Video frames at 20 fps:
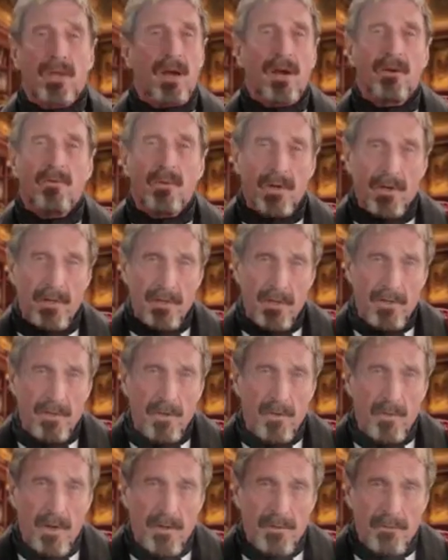I really need to
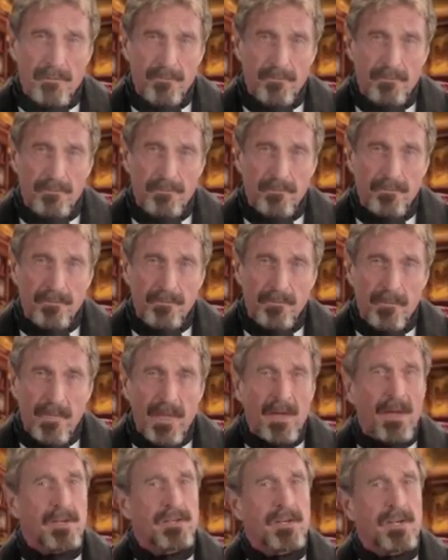quit.
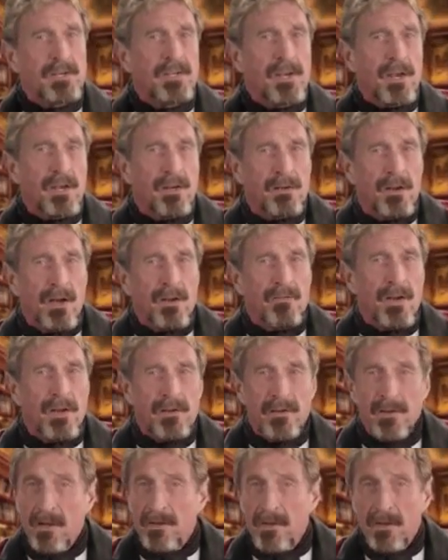As I said, I've
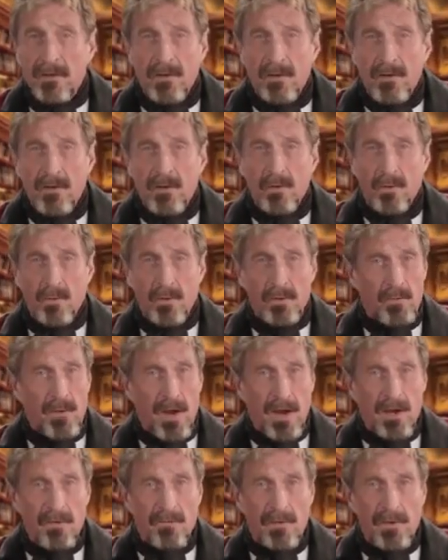had nothing to do with
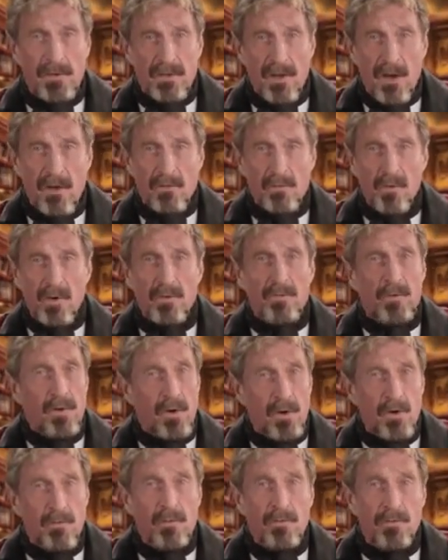McAfee software for
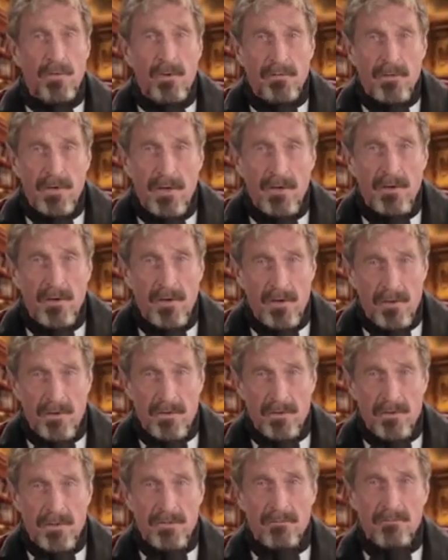over 15 years.